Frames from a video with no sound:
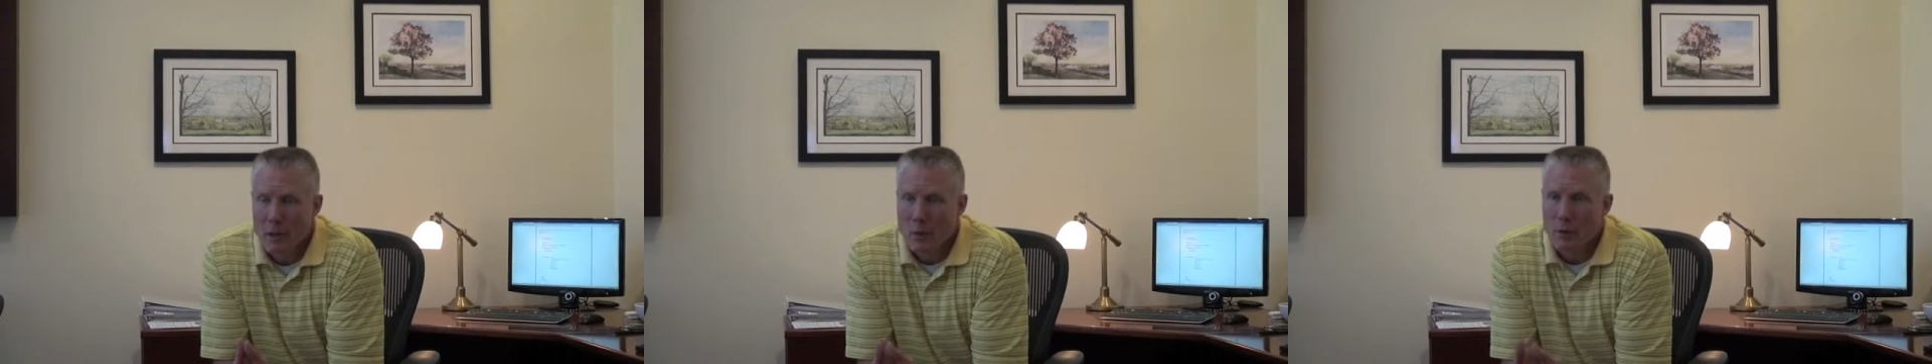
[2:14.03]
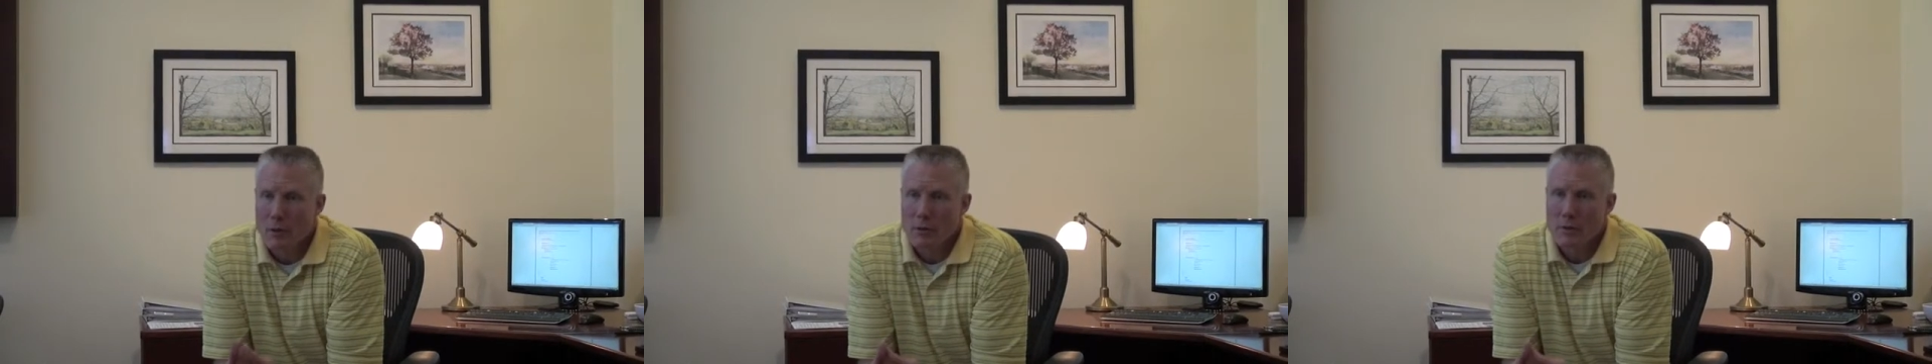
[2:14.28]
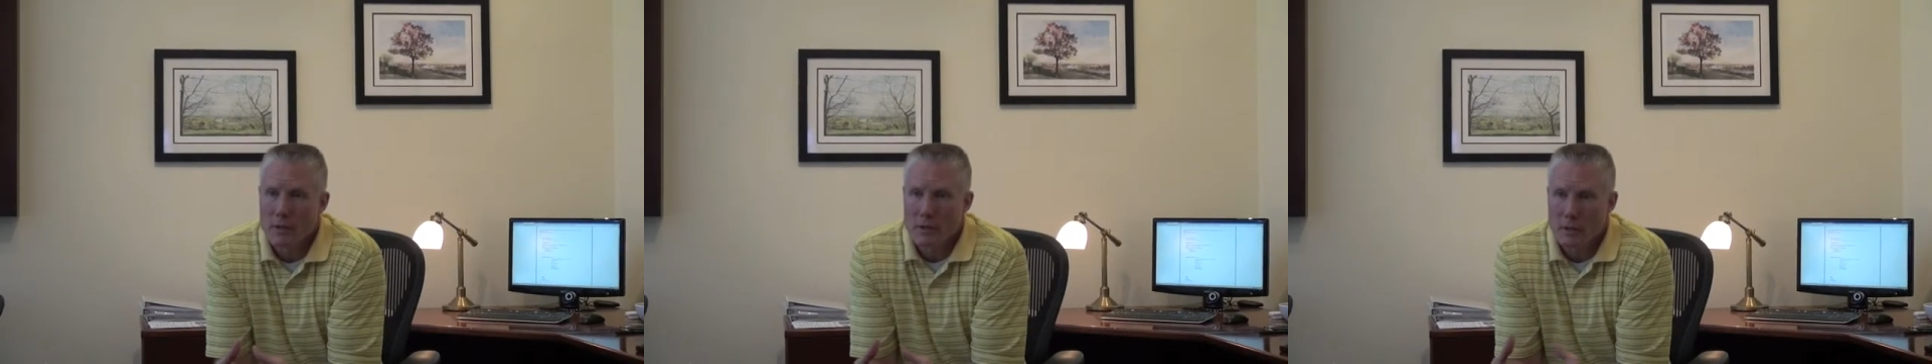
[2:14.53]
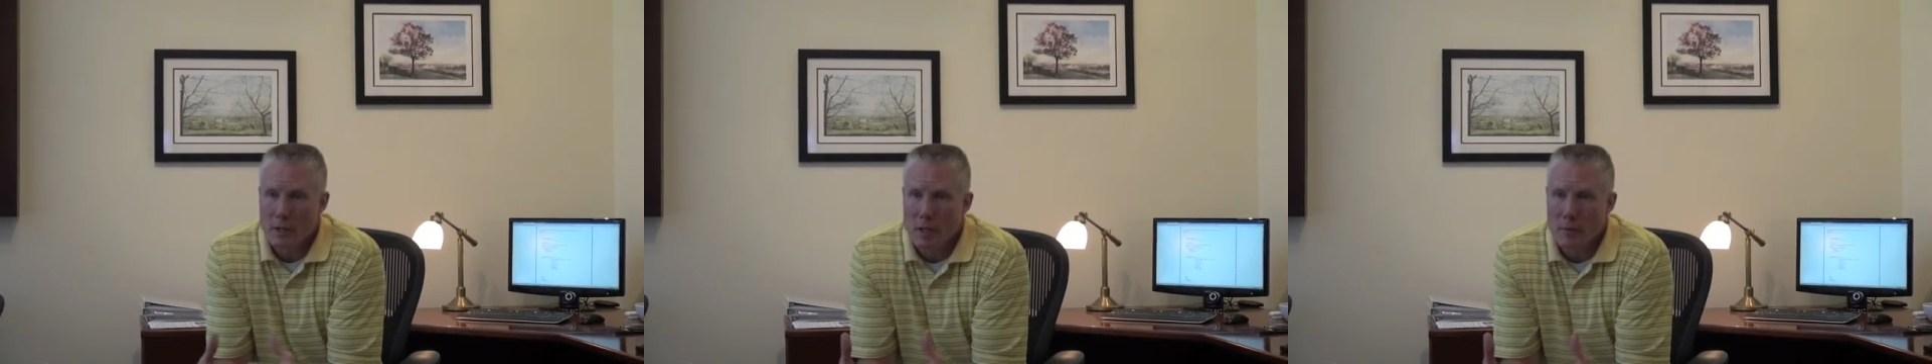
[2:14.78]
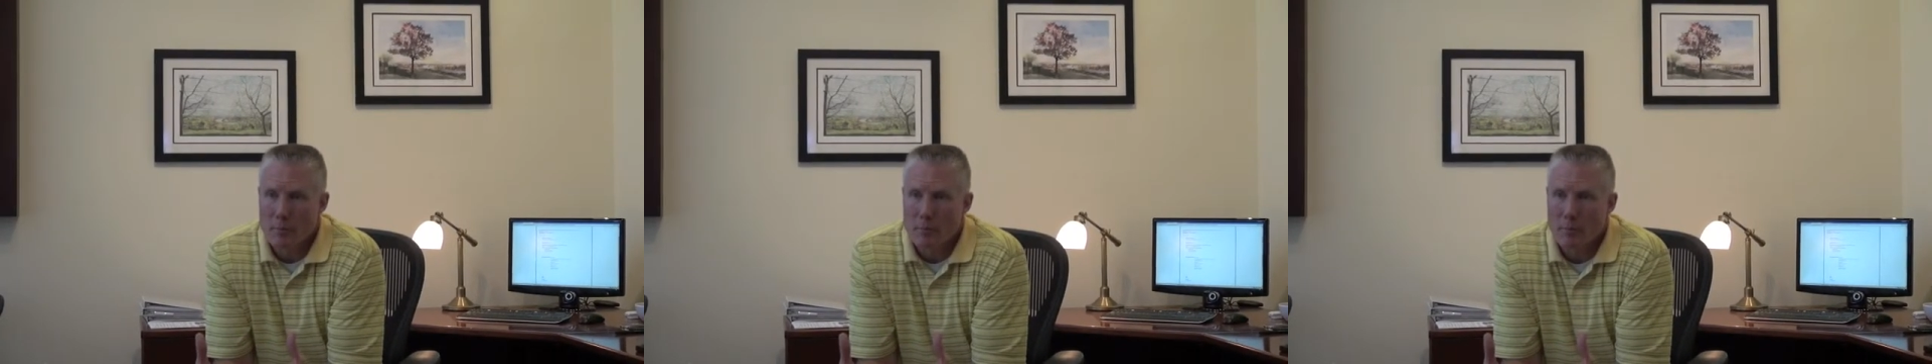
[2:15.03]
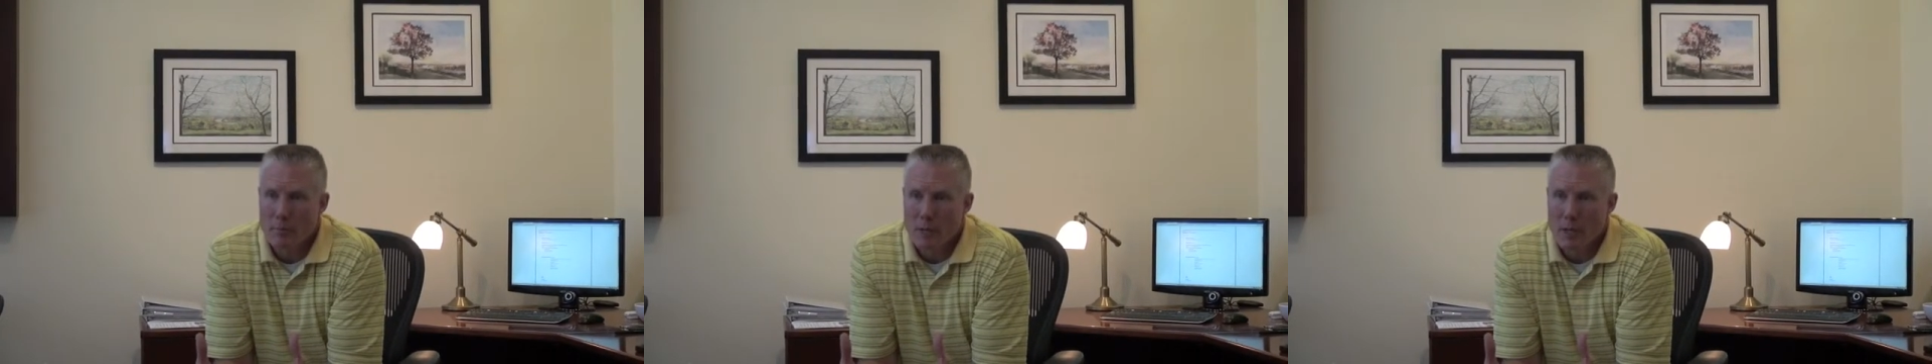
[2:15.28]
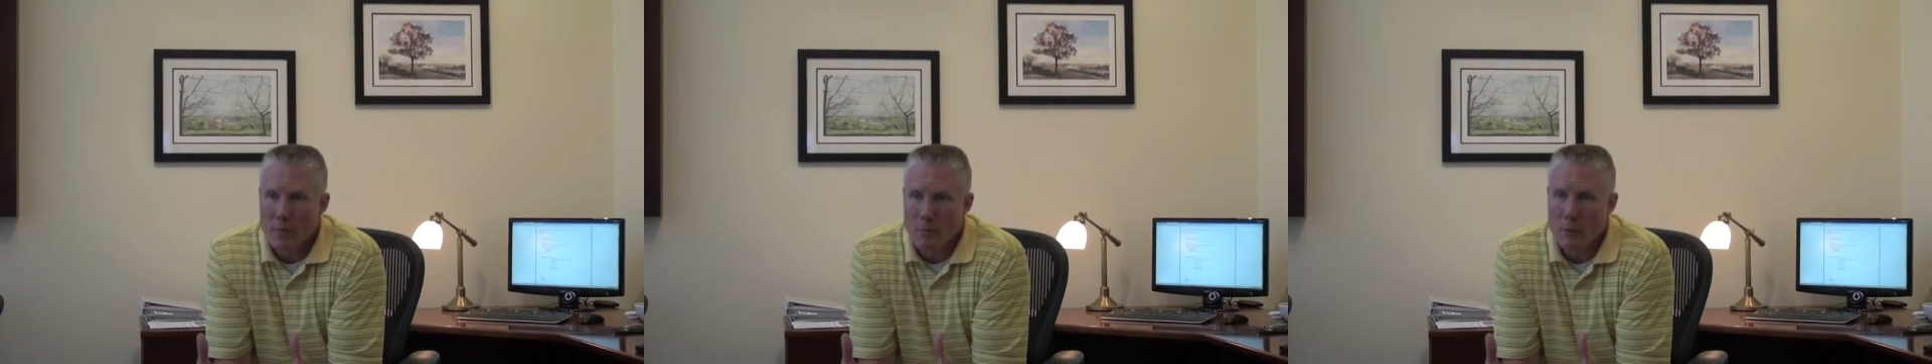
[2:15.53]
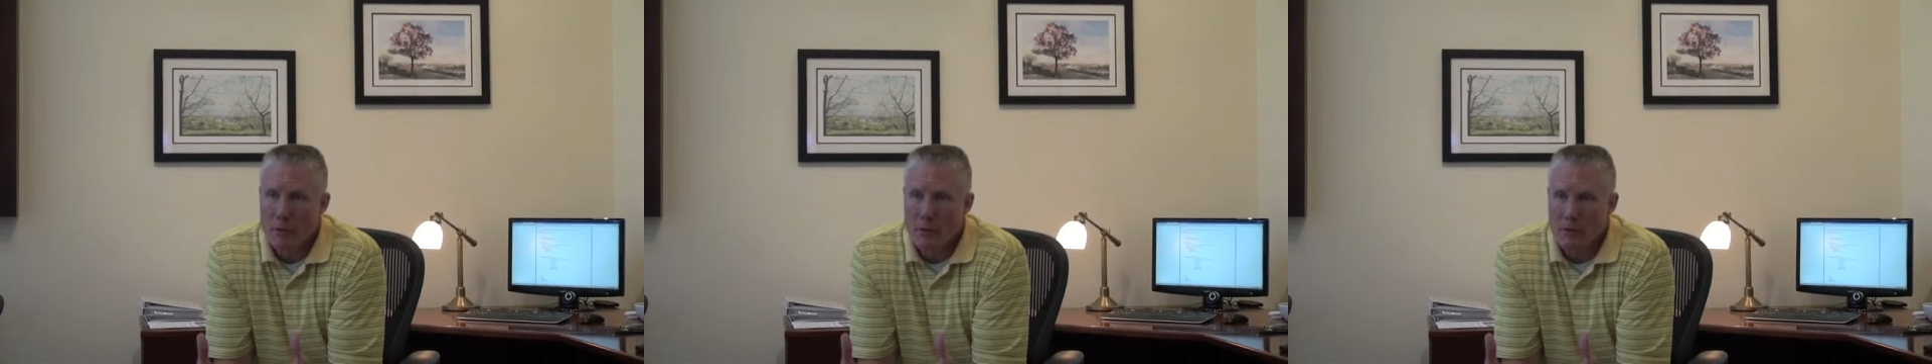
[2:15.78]
And one of the things that he
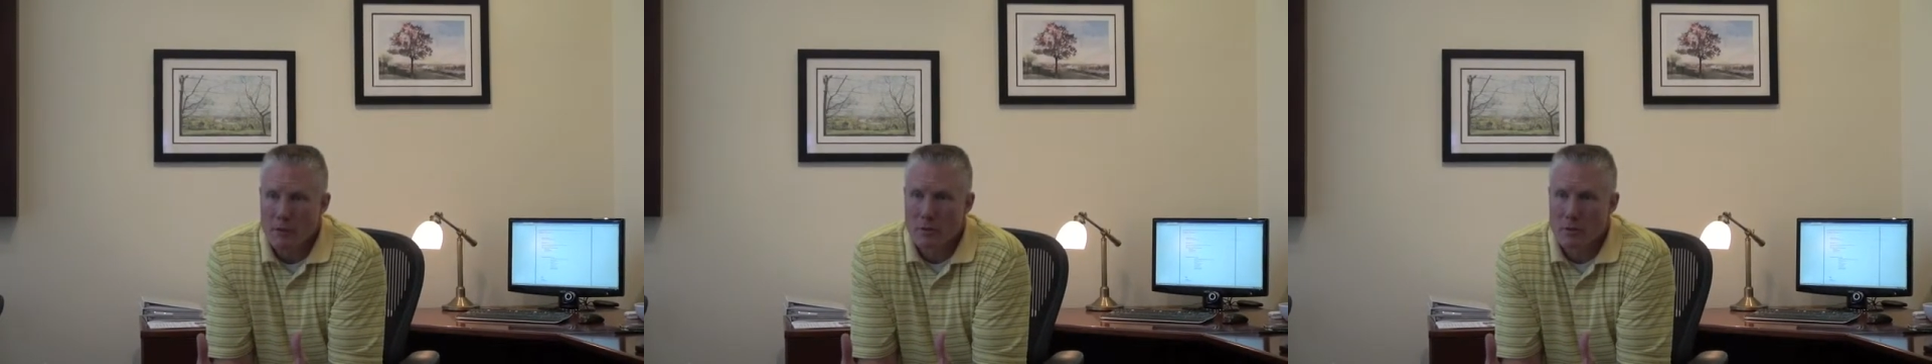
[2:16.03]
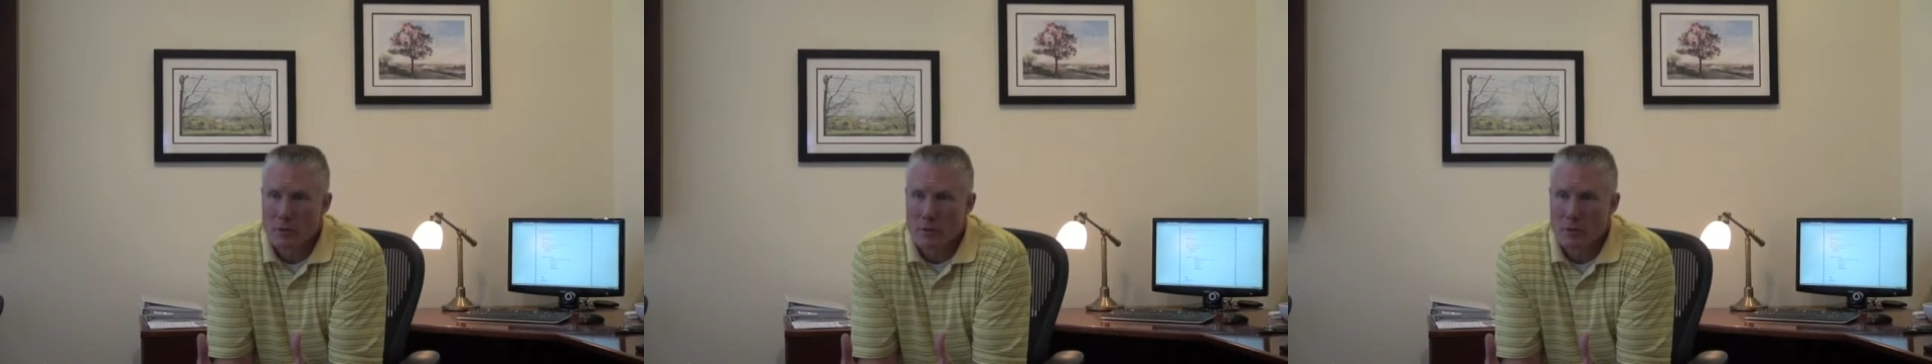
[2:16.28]
preached,